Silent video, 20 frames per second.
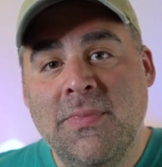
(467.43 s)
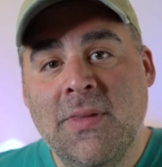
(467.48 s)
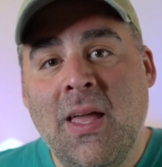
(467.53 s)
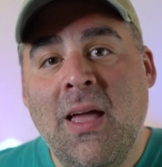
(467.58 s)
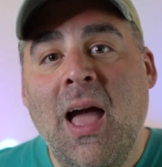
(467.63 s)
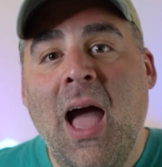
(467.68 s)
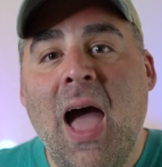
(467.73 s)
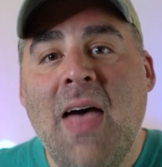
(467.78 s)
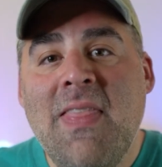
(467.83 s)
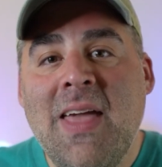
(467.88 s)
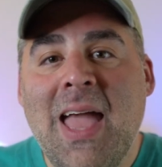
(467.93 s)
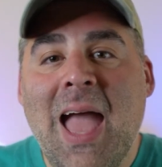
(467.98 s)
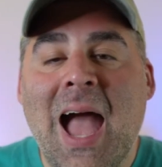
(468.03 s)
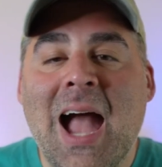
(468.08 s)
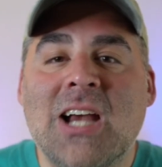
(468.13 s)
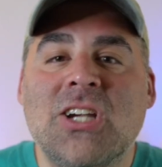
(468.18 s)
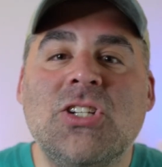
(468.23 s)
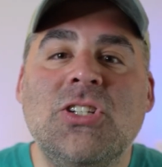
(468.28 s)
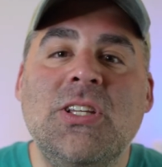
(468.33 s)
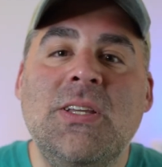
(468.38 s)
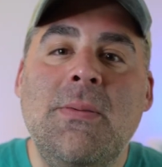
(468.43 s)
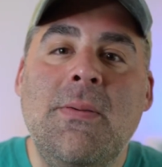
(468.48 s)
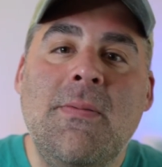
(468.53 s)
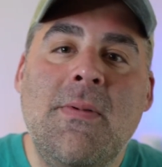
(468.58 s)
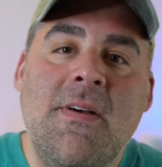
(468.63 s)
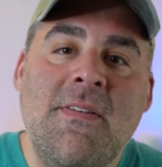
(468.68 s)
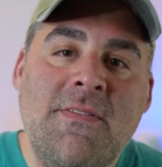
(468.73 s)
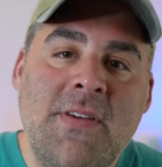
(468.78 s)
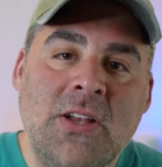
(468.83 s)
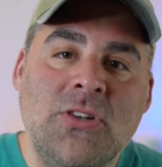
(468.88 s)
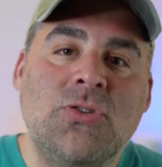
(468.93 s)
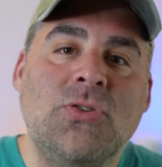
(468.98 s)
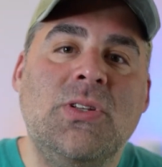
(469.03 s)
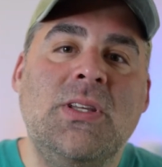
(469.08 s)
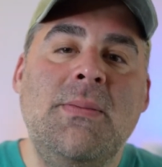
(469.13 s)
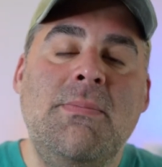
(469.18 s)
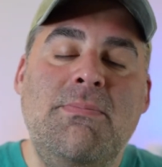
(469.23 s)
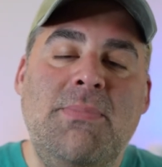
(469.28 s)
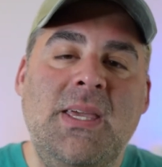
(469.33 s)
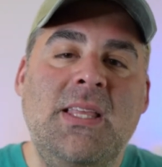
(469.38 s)
and they actually eventually
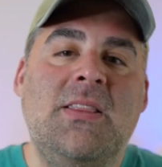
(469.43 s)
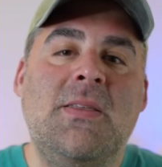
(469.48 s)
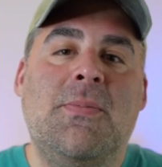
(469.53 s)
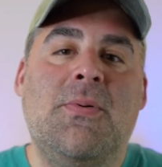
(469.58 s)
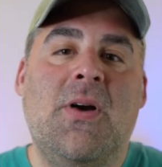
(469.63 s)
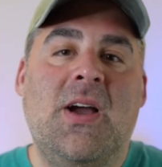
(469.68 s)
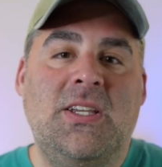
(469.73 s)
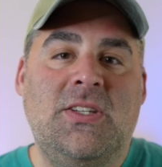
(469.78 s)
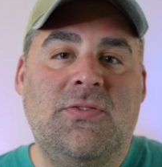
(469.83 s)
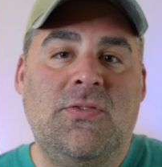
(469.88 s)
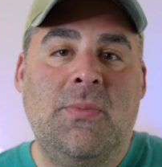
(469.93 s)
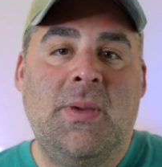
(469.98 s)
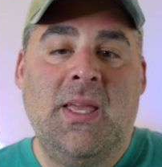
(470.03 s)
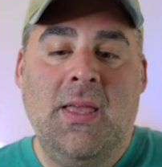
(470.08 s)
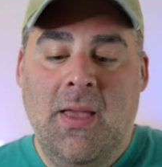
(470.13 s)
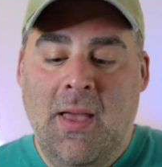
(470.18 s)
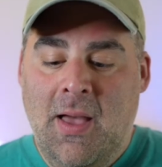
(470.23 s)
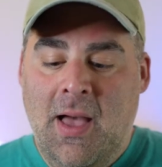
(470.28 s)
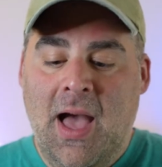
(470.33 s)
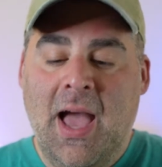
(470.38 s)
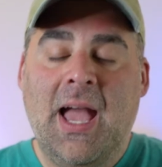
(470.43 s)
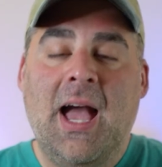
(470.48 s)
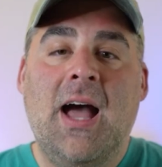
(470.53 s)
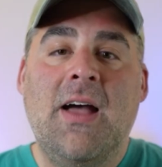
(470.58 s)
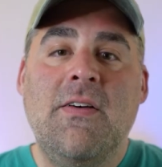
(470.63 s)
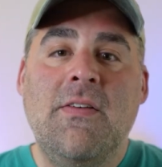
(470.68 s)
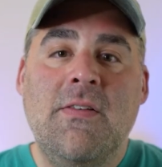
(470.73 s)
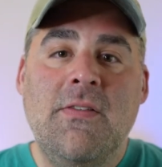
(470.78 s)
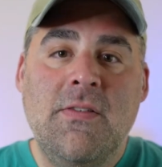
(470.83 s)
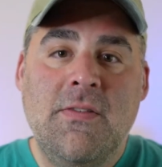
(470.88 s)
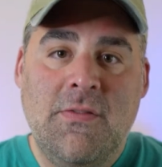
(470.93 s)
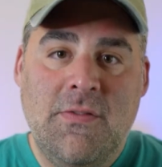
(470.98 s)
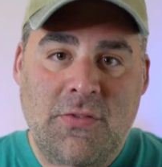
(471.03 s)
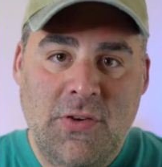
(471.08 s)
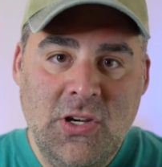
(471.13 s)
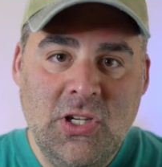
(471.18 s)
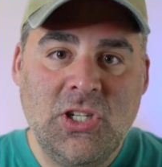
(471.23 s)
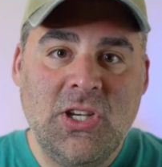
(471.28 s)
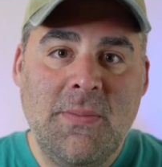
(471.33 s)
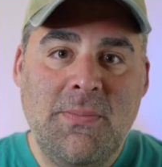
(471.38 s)
beat the price for me. I got free
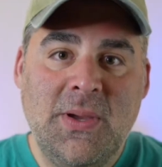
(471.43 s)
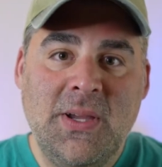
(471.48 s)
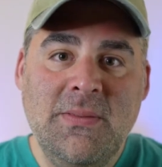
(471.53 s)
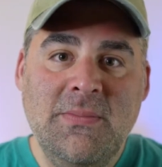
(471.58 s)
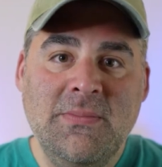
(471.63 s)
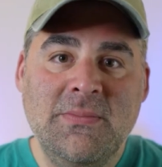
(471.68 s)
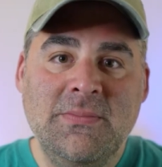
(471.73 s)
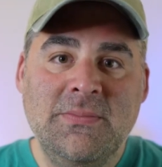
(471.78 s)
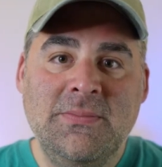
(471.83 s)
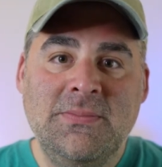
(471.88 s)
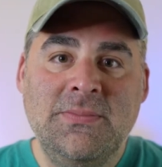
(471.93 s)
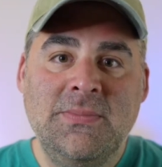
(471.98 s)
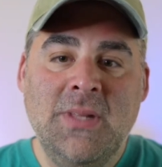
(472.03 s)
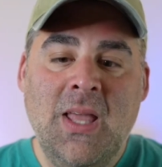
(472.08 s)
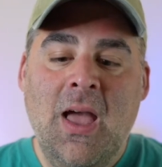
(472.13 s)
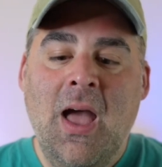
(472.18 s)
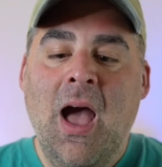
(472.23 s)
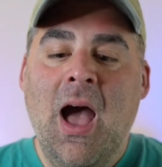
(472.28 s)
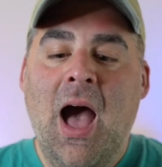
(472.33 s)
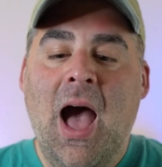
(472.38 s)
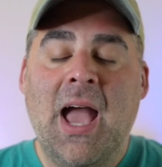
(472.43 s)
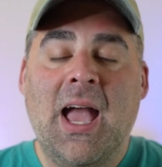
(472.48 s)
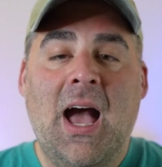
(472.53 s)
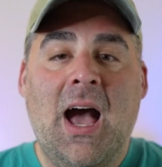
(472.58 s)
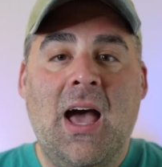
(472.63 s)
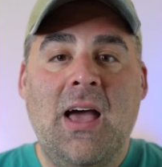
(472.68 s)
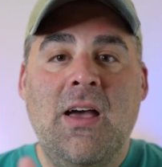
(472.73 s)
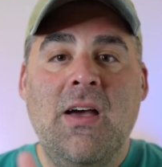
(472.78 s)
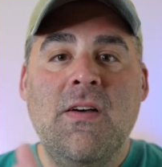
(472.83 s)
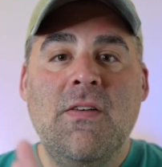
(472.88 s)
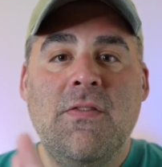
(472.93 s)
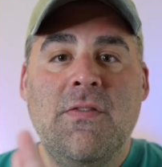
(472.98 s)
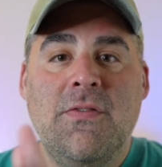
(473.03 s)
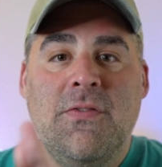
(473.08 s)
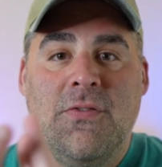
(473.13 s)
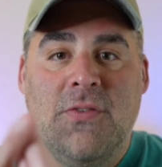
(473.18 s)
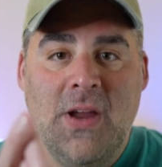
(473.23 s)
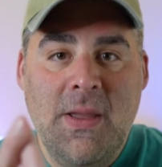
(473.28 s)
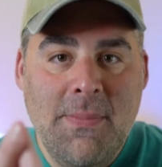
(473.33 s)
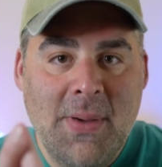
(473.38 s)
shipping, I got
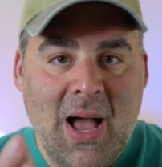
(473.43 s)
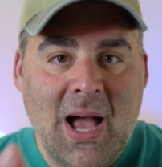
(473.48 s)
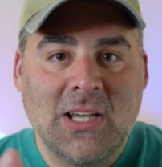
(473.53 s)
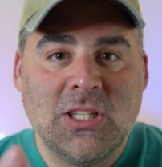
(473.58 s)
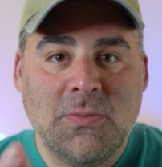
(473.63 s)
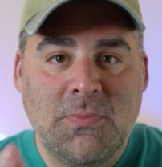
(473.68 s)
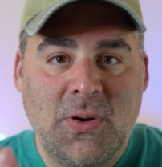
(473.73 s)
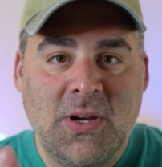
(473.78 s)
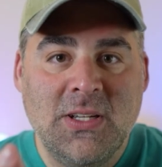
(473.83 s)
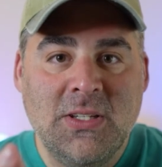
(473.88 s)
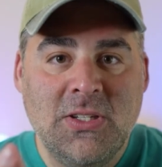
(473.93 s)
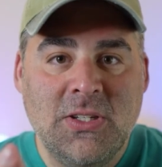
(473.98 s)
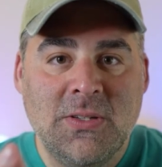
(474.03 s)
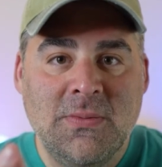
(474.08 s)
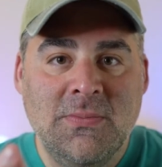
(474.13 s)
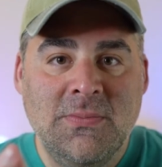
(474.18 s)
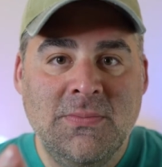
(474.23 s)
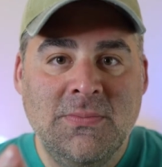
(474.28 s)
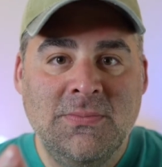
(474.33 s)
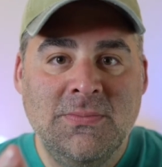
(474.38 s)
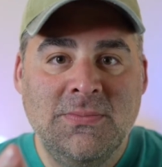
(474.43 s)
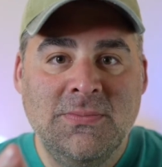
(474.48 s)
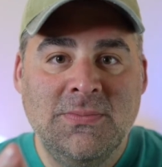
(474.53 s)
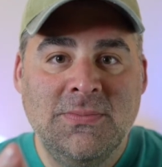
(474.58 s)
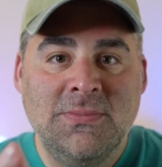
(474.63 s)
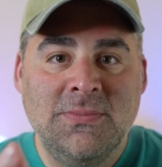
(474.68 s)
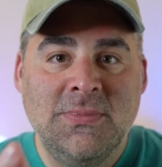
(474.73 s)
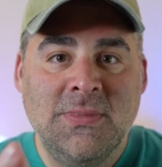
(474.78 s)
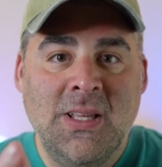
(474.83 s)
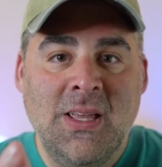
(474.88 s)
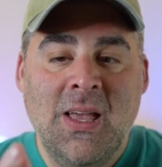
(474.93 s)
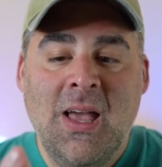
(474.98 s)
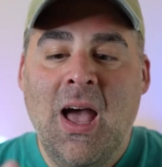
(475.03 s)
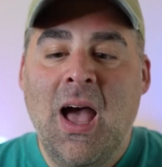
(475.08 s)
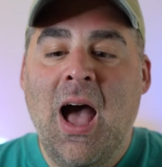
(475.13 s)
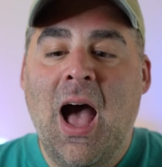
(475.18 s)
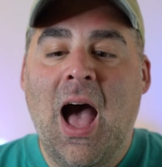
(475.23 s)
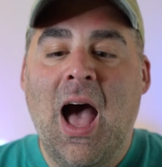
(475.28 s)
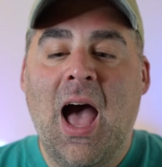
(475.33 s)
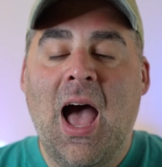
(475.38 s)
free box springs,
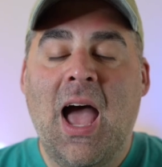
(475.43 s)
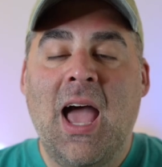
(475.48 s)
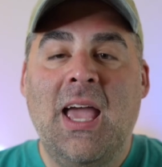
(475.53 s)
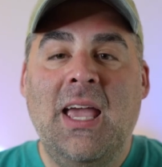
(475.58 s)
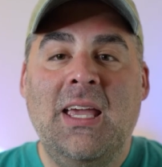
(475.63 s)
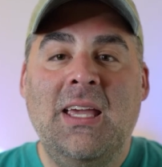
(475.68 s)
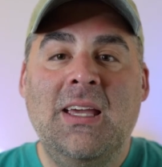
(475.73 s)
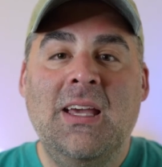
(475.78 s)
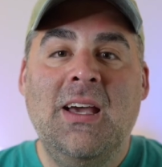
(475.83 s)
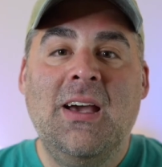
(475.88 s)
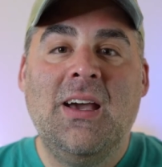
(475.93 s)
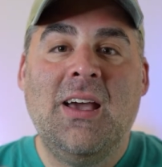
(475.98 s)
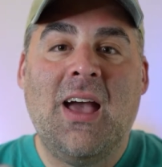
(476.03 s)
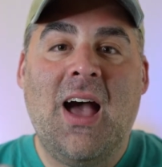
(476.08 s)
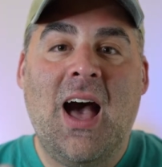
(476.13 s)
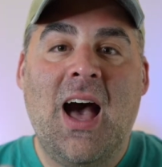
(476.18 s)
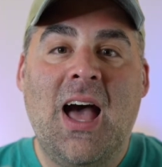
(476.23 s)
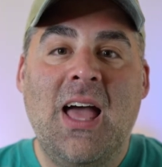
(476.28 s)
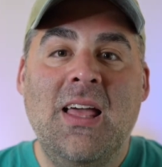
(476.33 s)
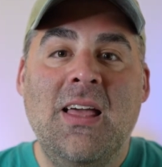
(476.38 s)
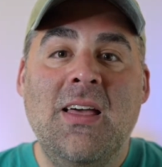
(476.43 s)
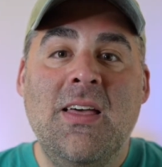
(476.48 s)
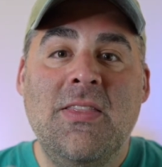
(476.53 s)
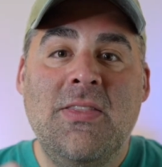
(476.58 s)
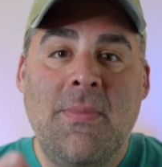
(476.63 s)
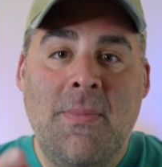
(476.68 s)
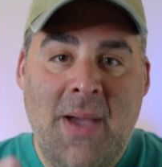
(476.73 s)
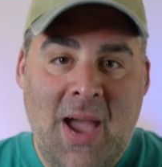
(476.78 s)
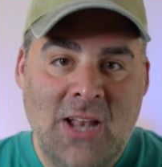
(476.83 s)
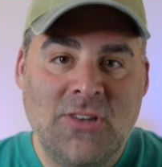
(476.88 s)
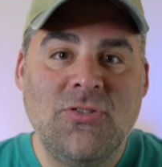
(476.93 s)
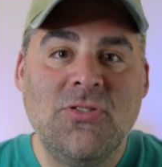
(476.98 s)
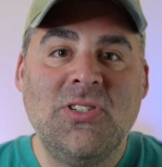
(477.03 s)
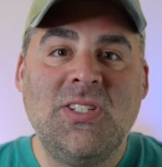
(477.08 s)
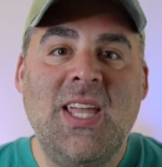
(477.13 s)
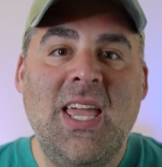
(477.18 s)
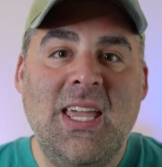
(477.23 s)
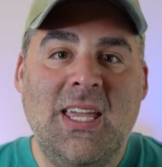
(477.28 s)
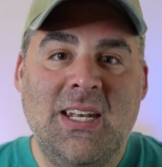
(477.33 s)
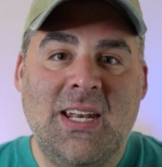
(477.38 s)
I got the mattress
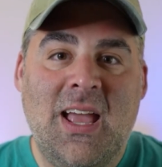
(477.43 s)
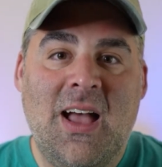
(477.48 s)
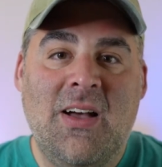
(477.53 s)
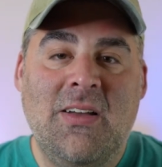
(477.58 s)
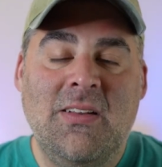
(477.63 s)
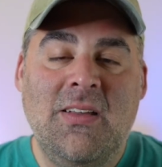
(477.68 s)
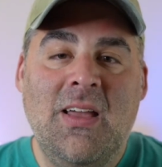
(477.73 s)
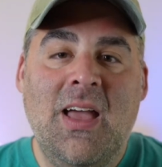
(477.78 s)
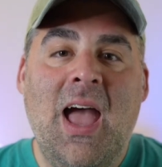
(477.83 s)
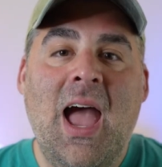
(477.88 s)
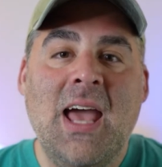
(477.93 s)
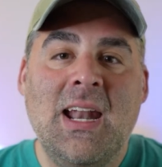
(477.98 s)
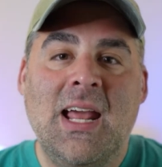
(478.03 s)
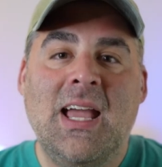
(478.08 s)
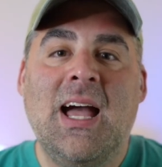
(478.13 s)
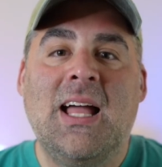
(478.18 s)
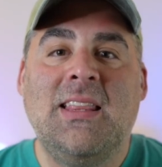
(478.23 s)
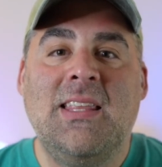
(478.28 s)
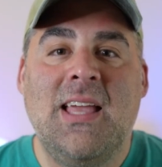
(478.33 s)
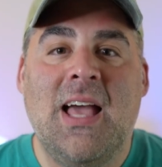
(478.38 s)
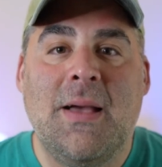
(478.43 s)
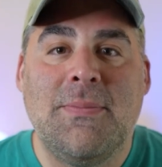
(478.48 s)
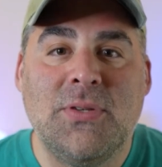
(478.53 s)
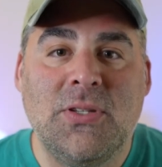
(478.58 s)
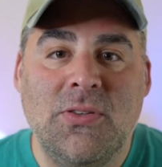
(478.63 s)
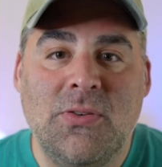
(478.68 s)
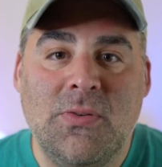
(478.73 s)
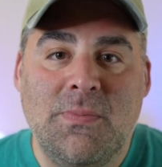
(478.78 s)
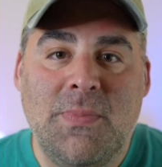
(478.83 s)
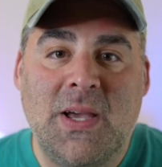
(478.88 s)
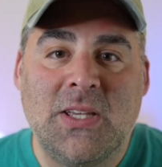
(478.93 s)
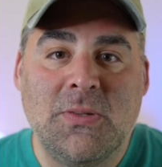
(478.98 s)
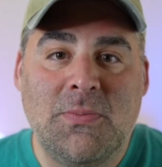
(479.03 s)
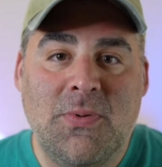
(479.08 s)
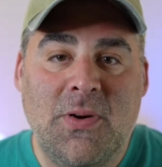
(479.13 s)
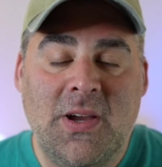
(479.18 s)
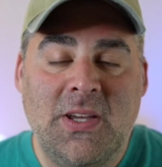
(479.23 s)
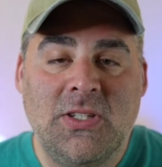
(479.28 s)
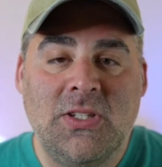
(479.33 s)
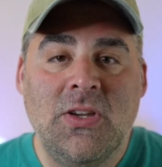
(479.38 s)
taken out, and I got the absolute best
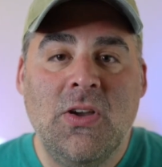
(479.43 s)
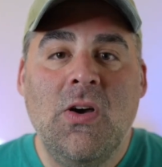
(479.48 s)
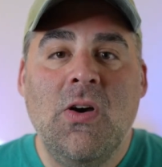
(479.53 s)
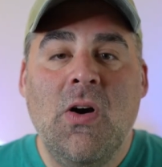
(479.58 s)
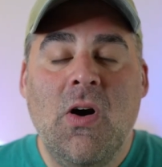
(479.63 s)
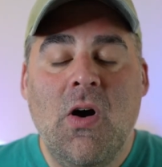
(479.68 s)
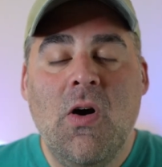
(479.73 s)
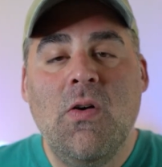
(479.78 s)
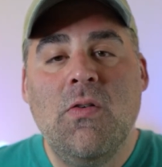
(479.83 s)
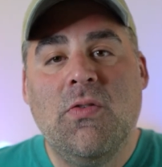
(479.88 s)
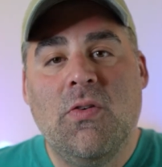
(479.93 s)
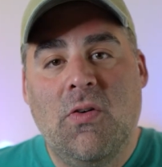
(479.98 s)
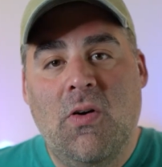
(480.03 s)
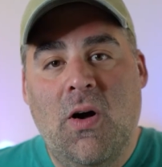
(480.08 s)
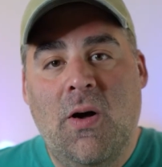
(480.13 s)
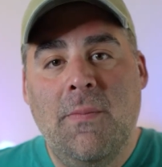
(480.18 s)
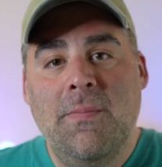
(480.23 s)
price overall.